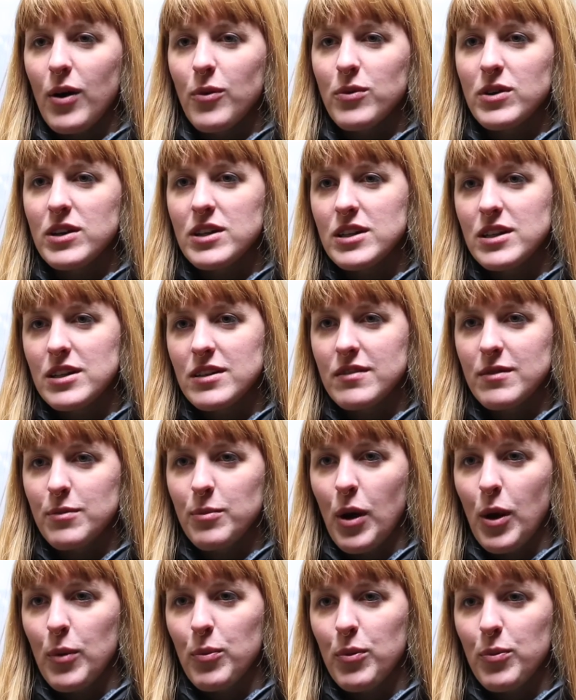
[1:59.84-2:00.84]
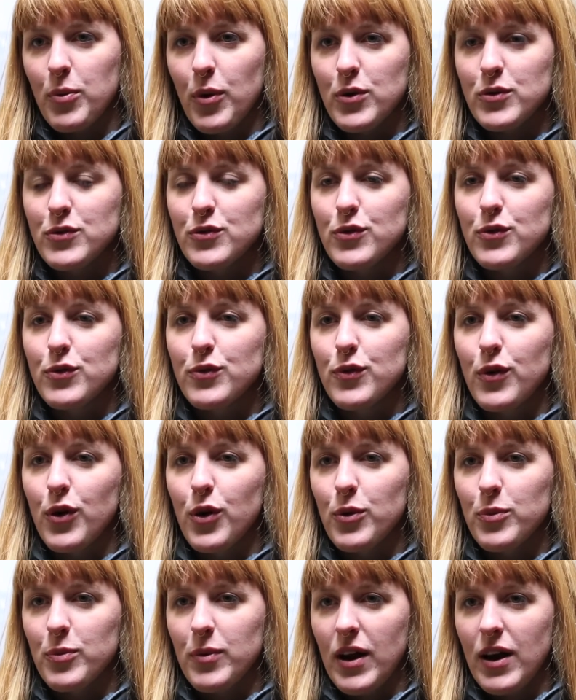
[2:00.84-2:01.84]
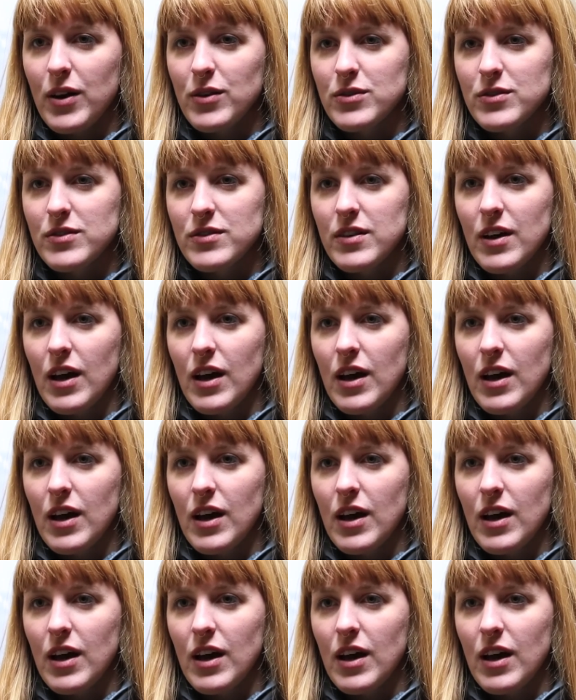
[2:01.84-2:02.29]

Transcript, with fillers: I wanted to submit a proposal for Open House